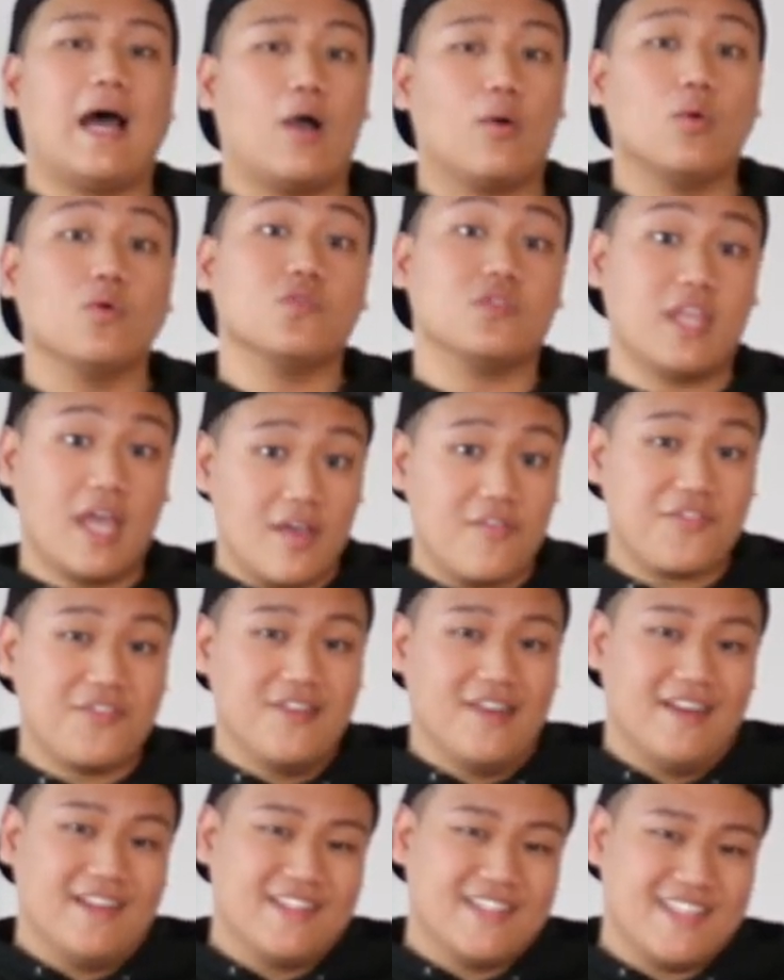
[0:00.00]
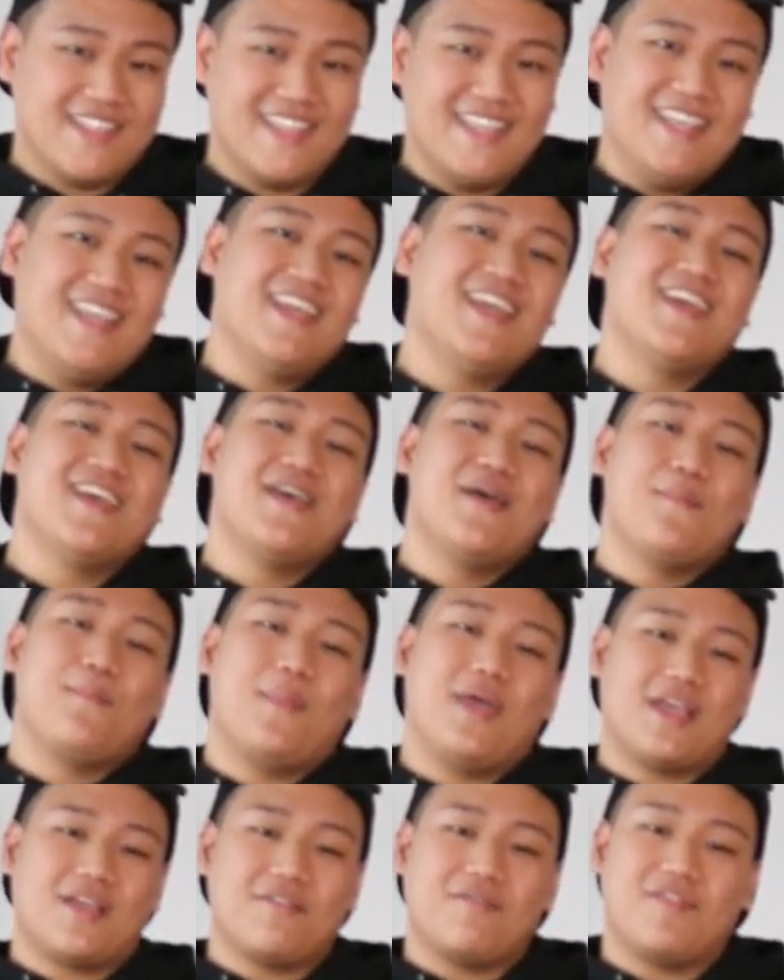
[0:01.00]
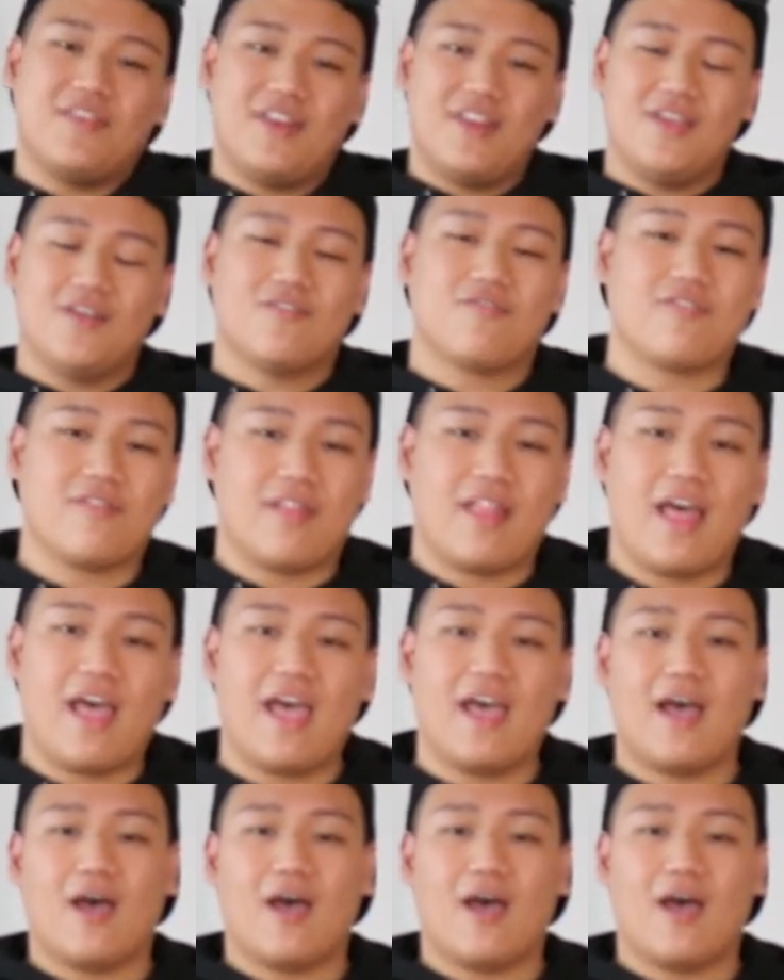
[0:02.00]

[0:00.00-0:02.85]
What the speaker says: will definitely make a video for that.